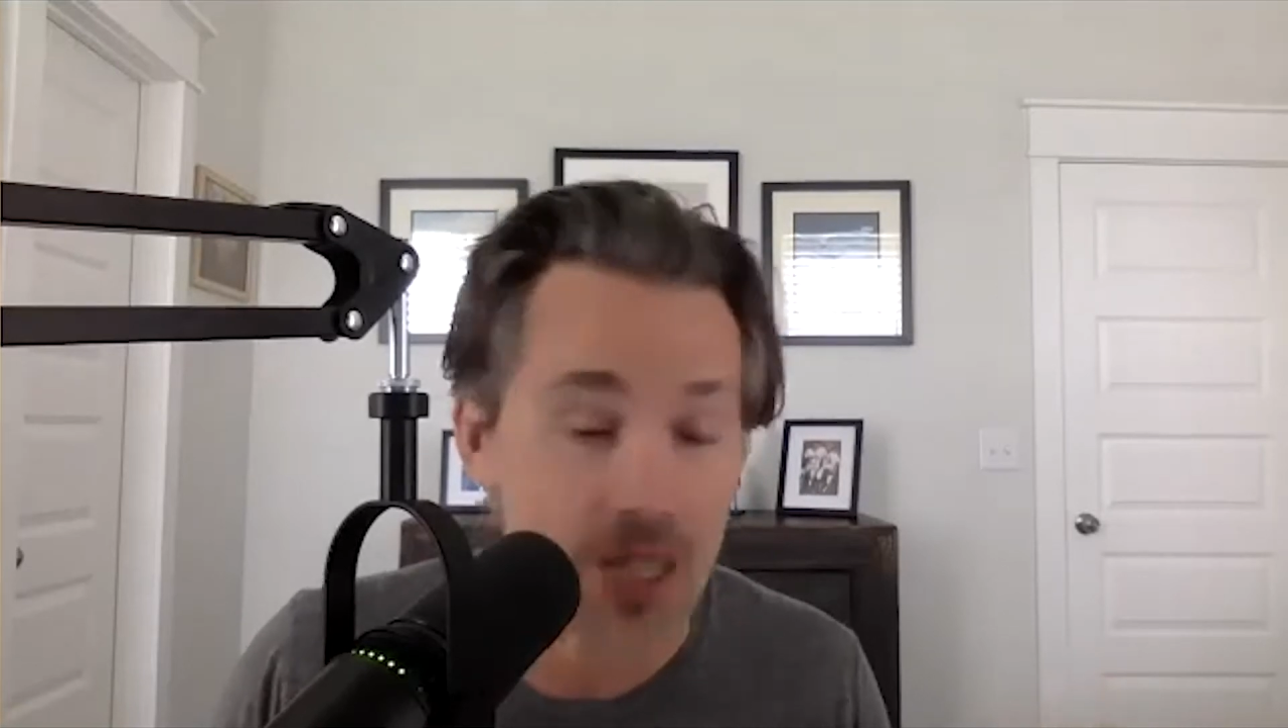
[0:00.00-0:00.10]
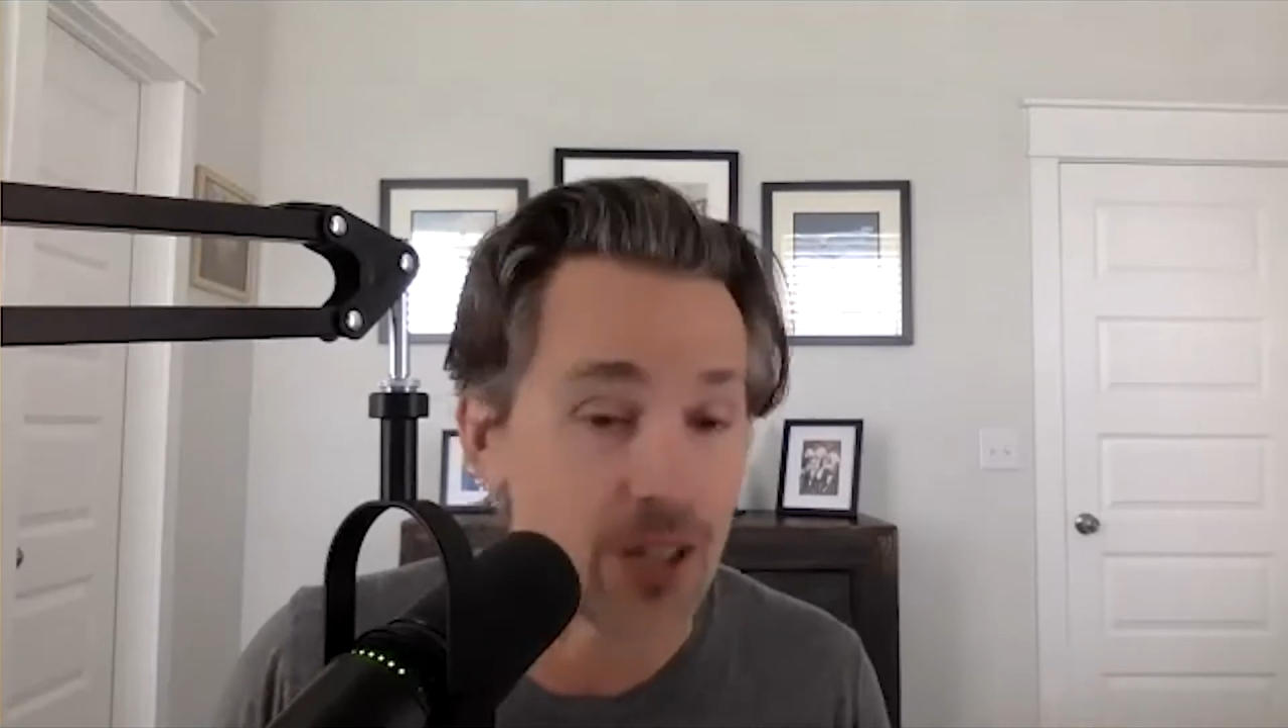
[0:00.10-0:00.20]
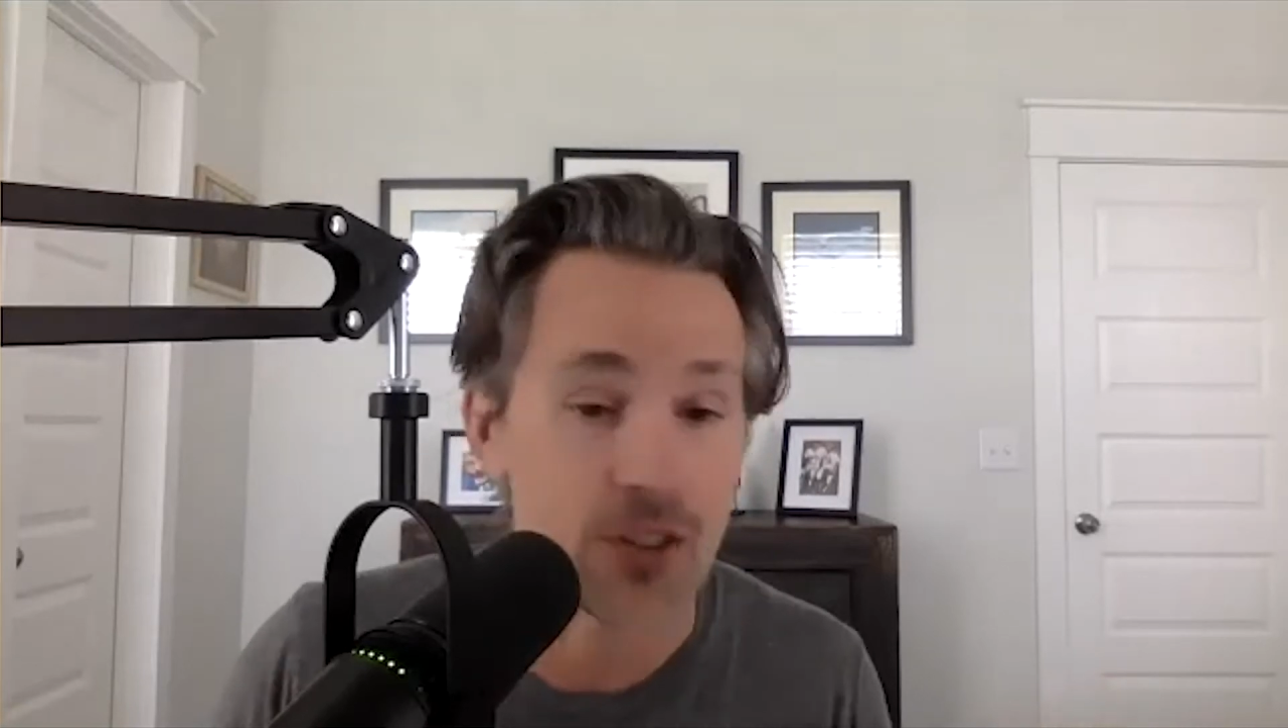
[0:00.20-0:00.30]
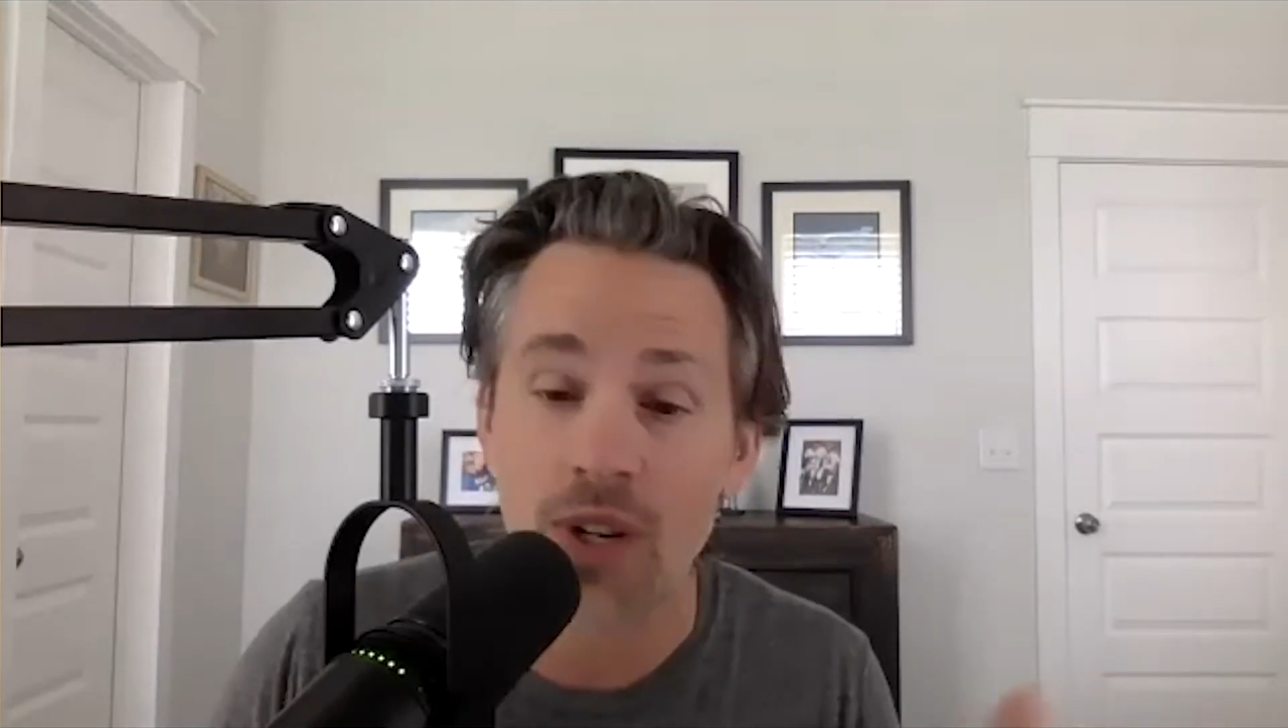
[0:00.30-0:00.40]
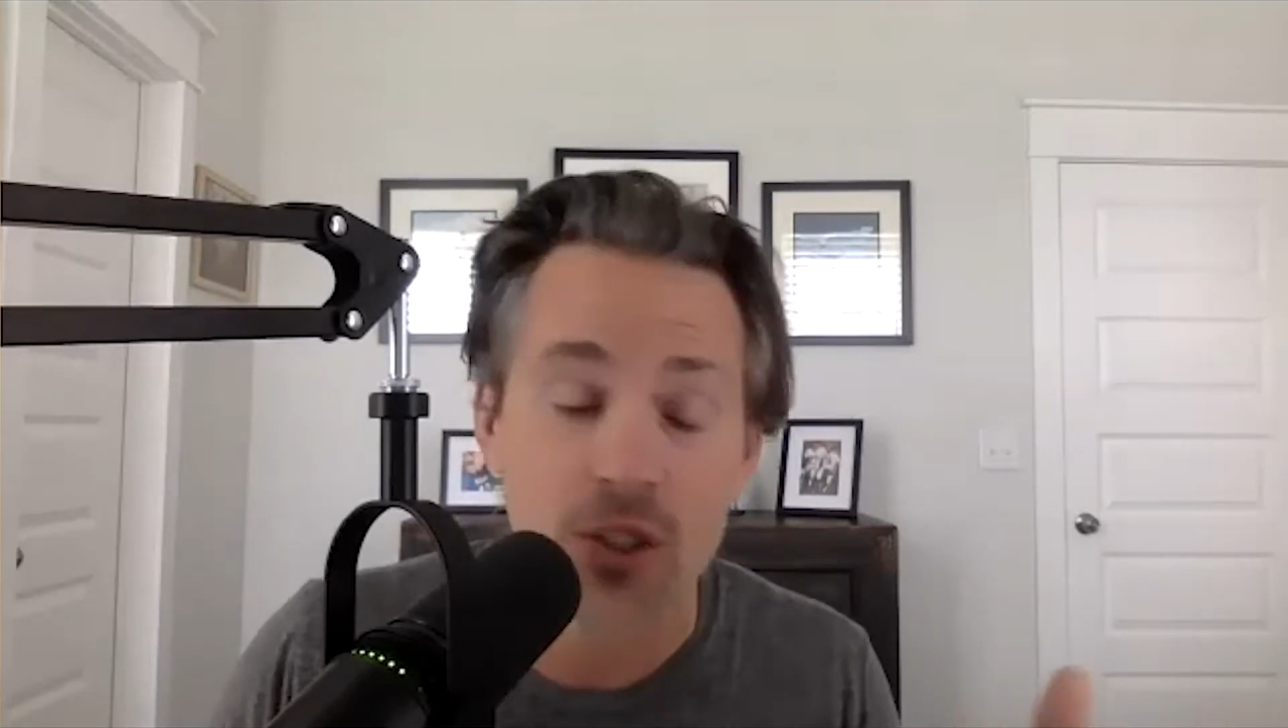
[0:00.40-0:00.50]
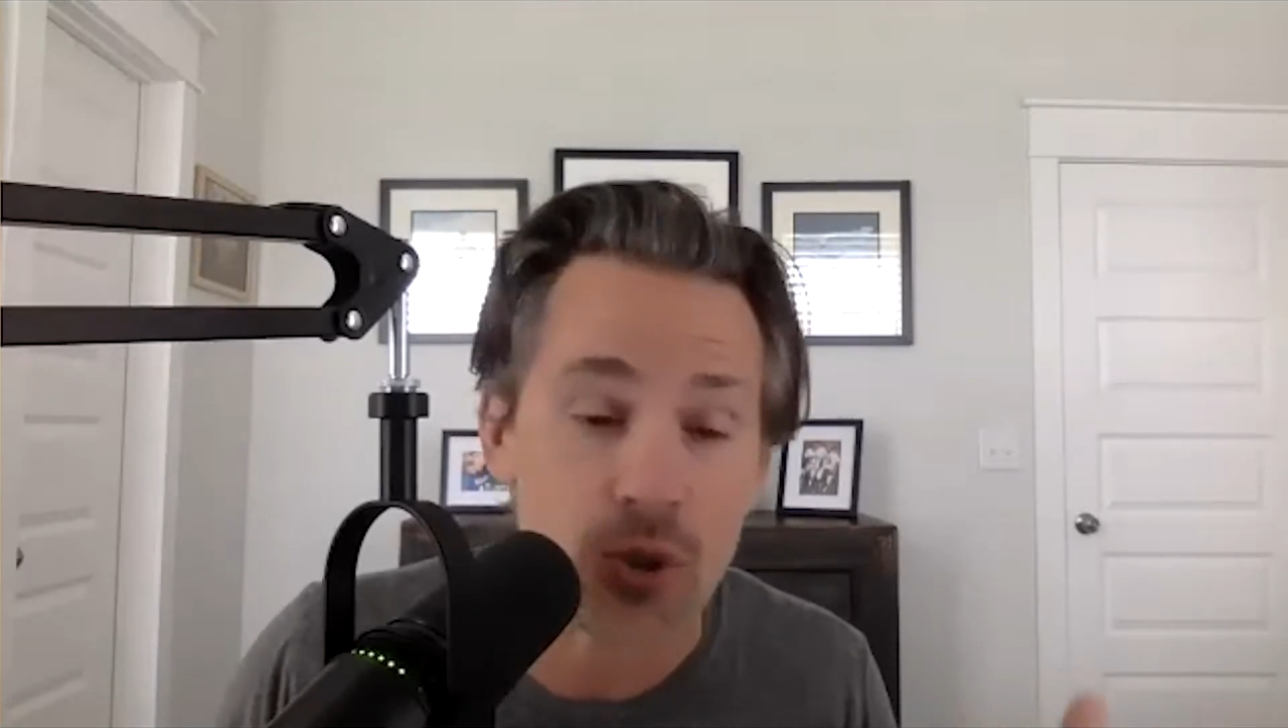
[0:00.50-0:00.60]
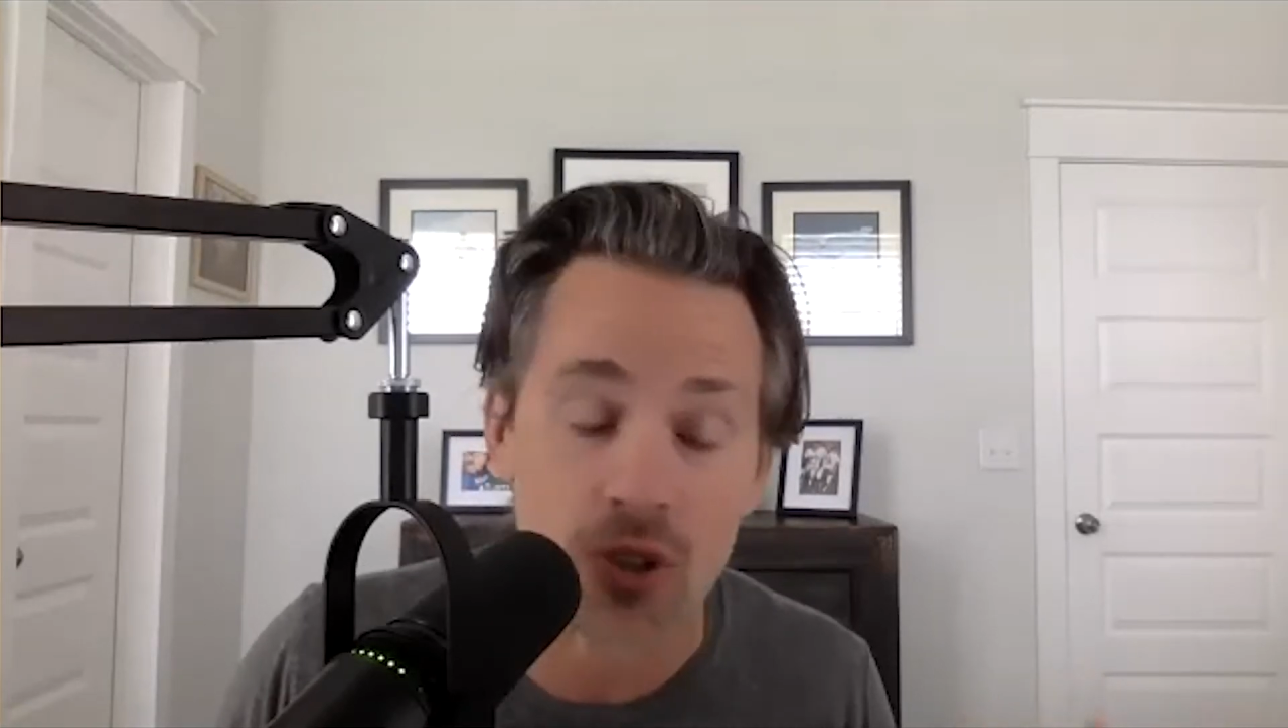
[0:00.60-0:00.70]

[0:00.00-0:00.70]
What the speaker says: here 22